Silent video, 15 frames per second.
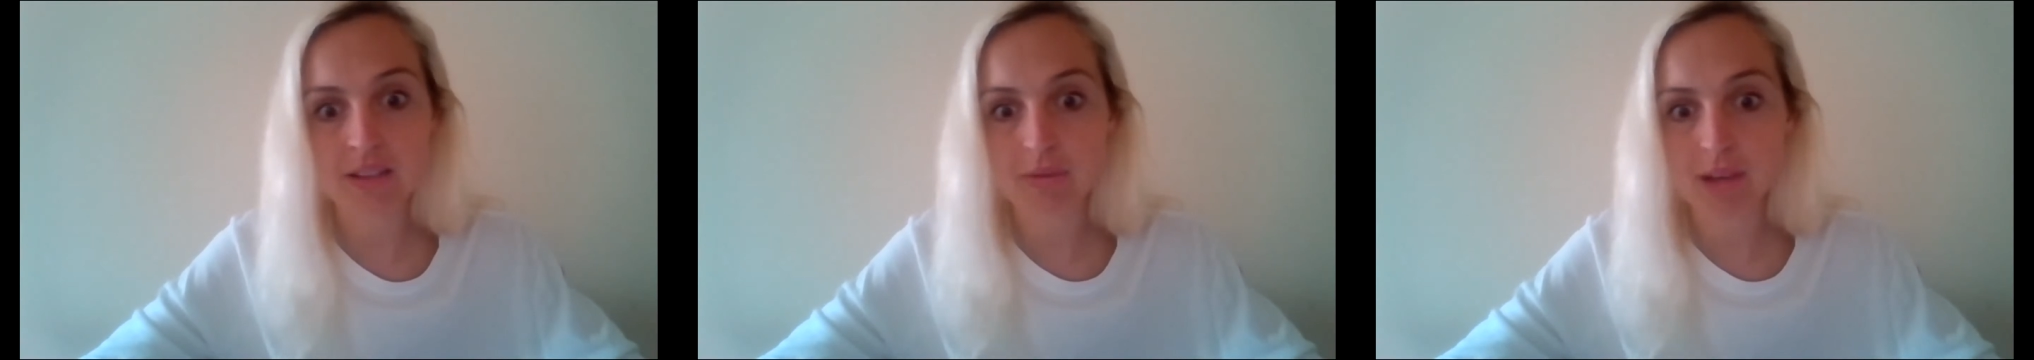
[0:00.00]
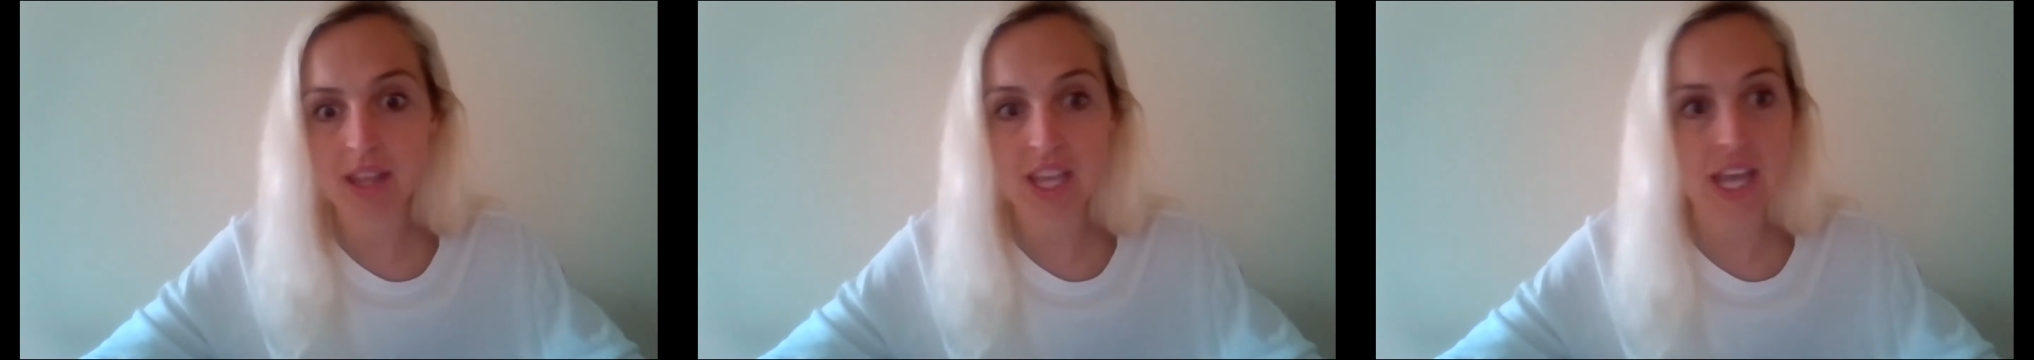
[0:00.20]

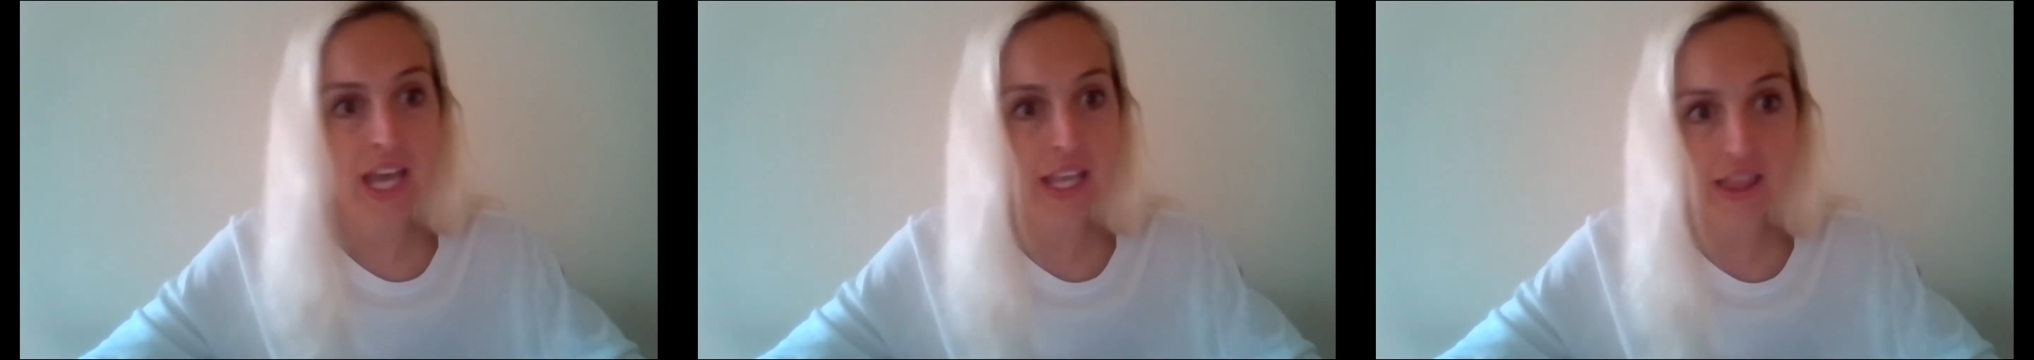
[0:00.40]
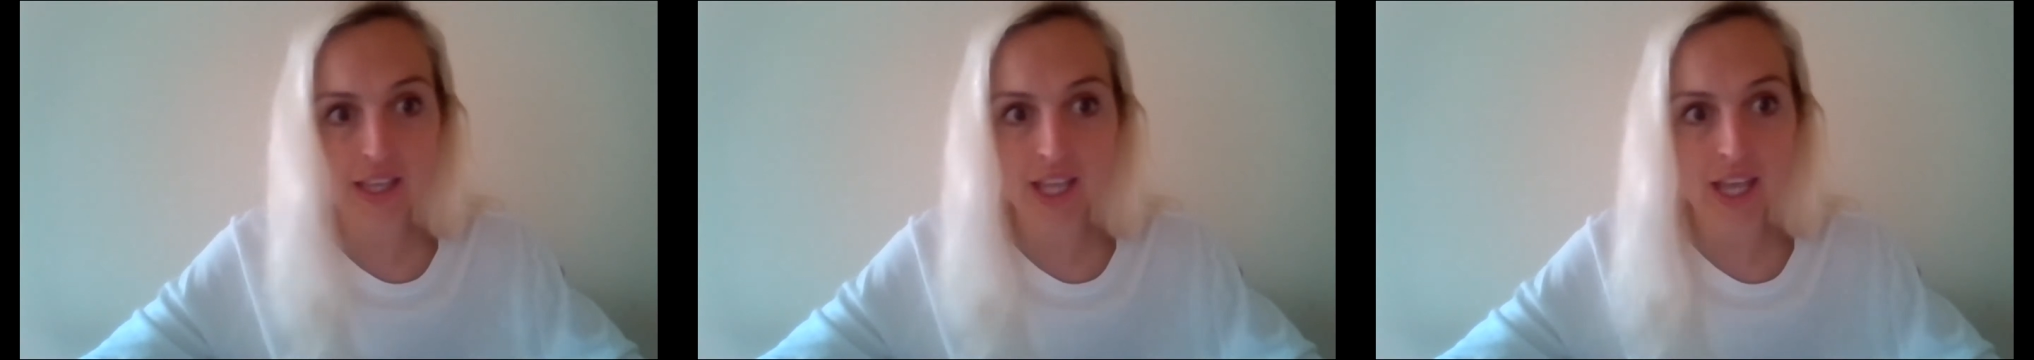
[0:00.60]
where they
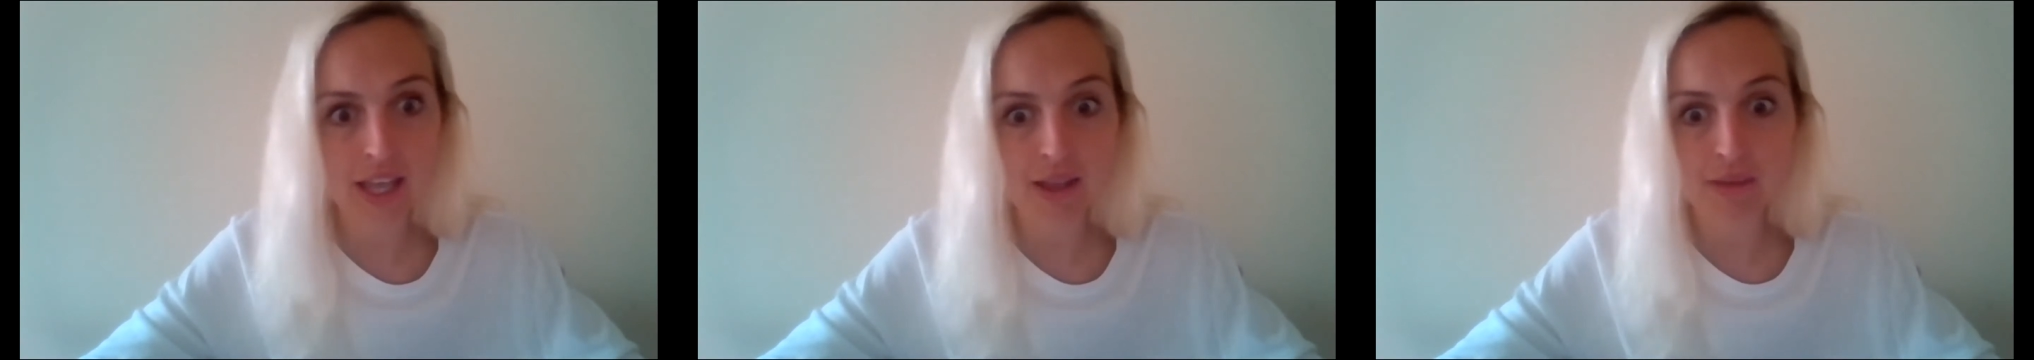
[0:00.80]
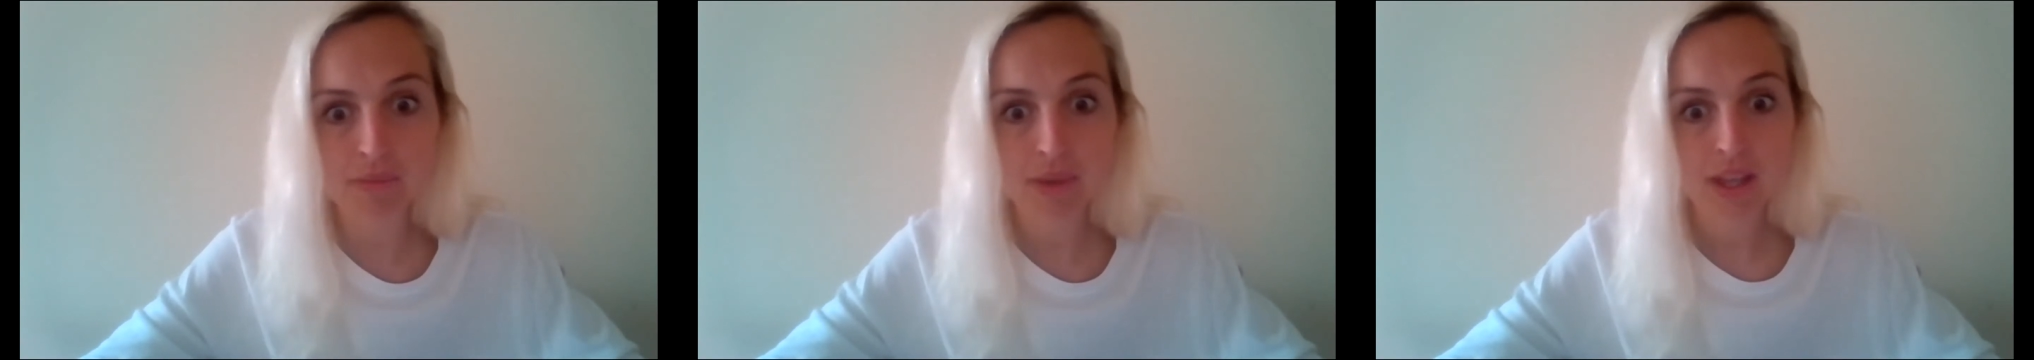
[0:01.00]
hate the
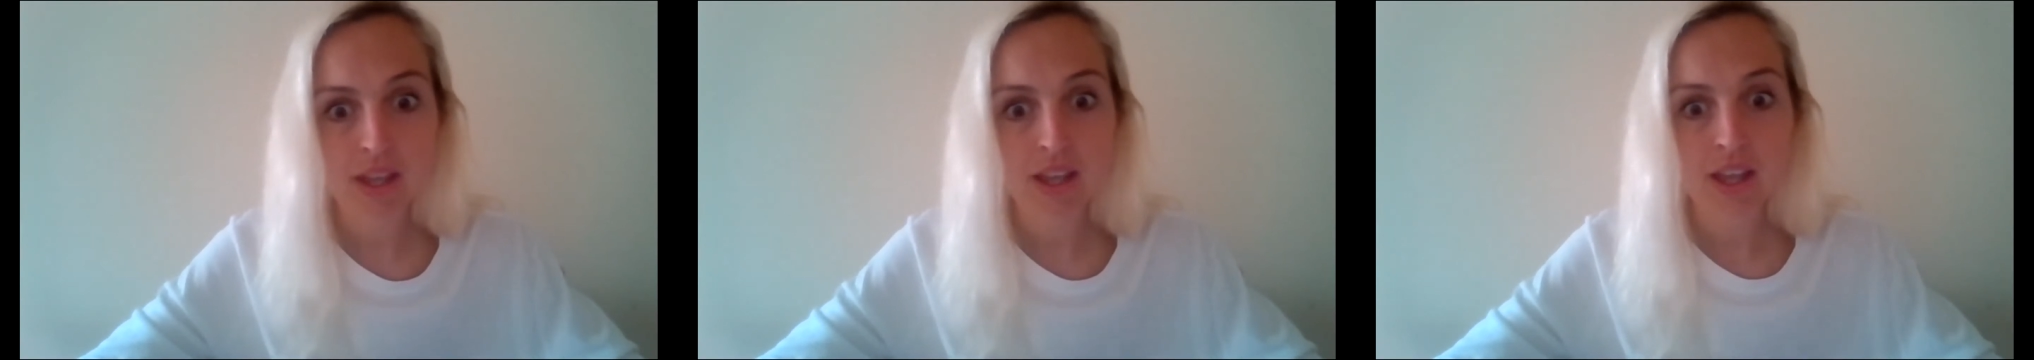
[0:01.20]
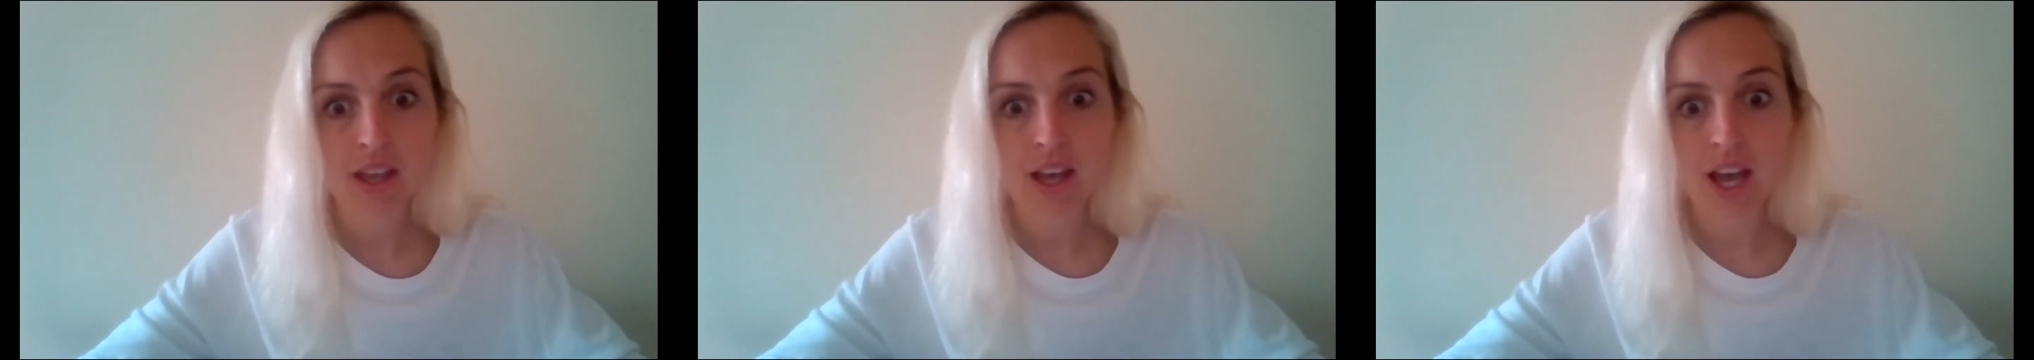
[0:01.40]
game
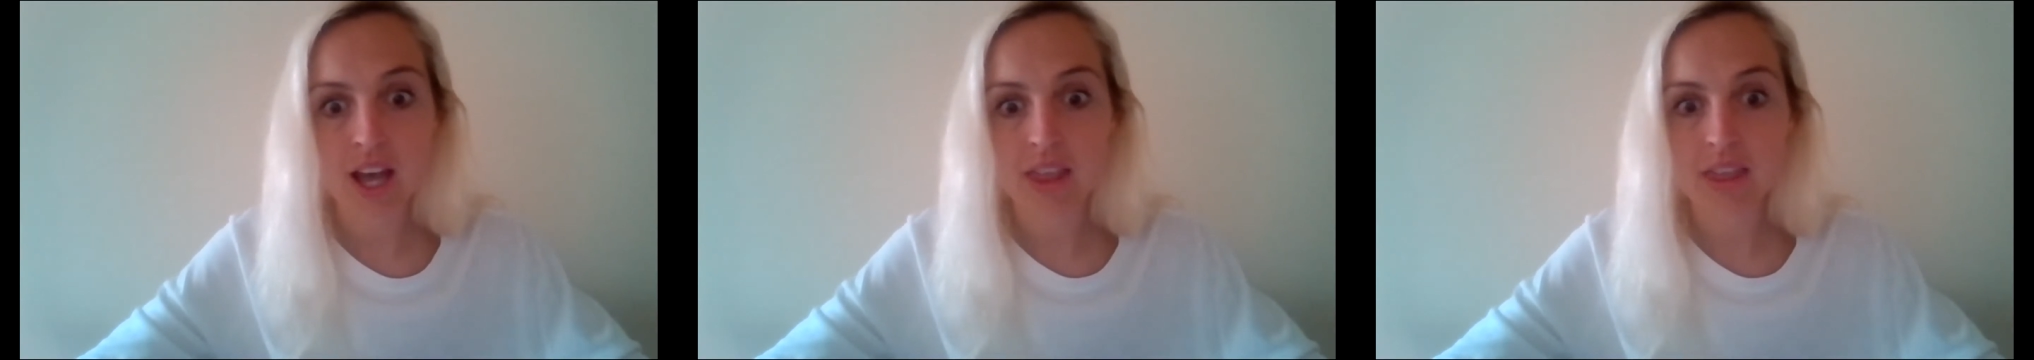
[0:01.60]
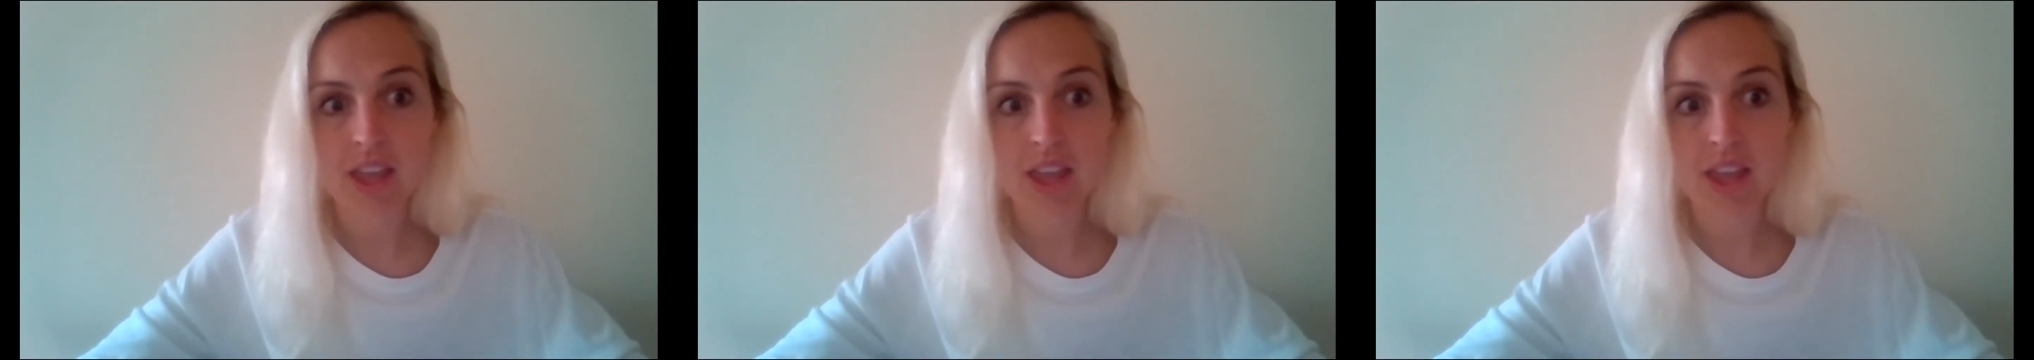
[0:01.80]
and